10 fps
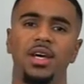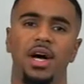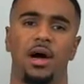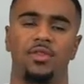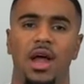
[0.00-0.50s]

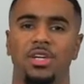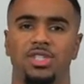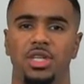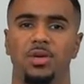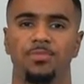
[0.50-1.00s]
uh, they're
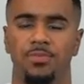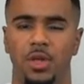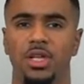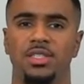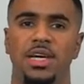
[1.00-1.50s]
actually
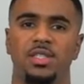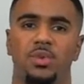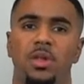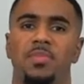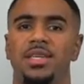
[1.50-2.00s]
it's actually
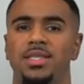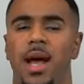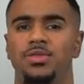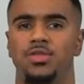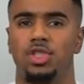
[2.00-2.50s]
one of the best
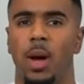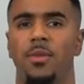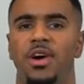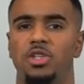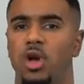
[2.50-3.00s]
apps for
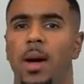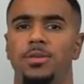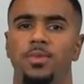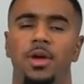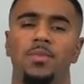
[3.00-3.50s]
Shopify
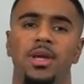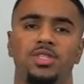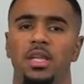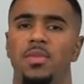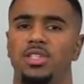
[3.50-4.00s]
dropshipping. It
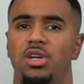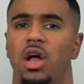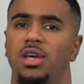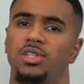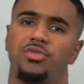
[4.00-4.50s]
makes, really makes it a
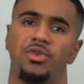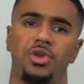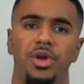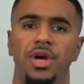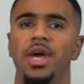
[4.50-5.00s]
lot easier for
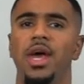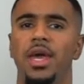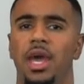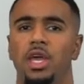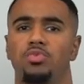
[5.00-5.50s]
you to
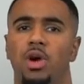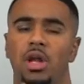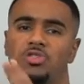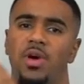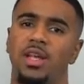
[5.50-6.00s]
get your
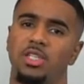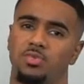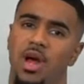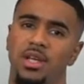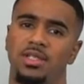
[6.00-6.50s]
products from
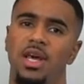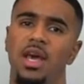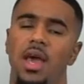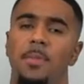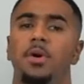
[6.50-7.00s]
AliExpress
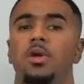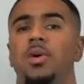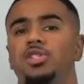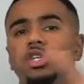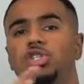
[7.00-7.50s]
and put them
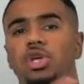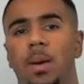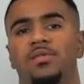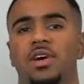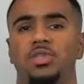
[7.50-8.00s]
onto your
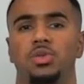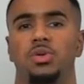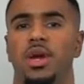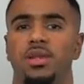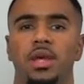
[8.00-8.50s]
Shopify store,
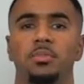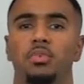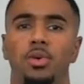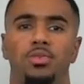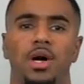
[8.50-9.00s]
right? The
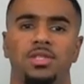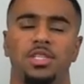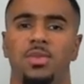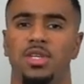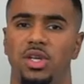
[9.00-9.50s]
import
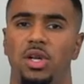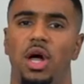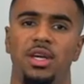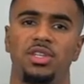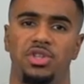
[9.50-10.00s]
process makes it a
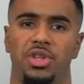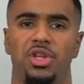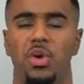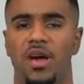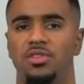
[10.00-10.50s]
lot easier than
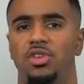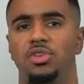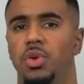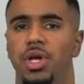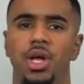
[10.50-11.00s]
you having to
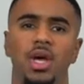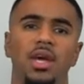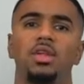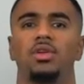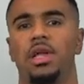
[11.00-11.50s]
do it,
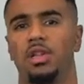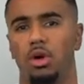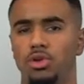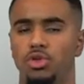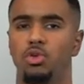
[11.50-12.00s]
you know, like the
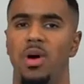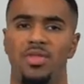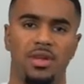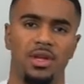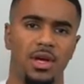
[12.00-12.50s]
old school
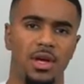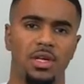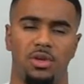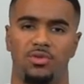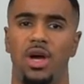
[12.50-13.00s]
method.
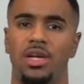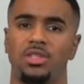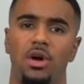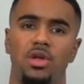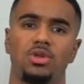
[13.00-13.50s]
So if you guys
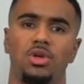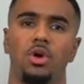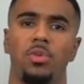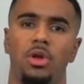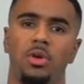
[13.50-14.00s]
aren't using
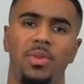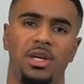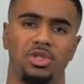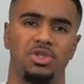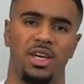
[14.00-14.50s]
Oberlo,
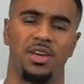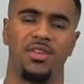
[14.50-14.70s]
make sure you take